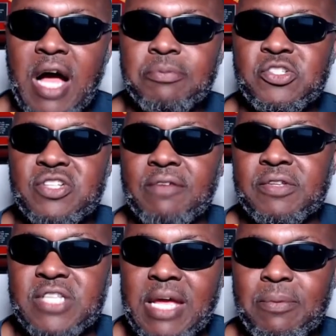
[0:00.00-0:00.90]
options off the
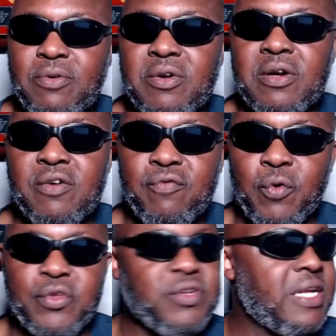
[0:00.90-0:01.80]
table
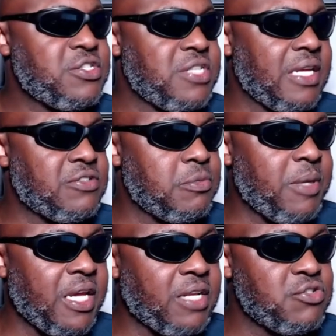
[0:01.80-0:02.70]
for the United States to
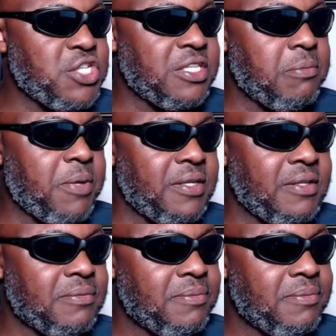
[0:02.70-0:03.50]
be energy independent.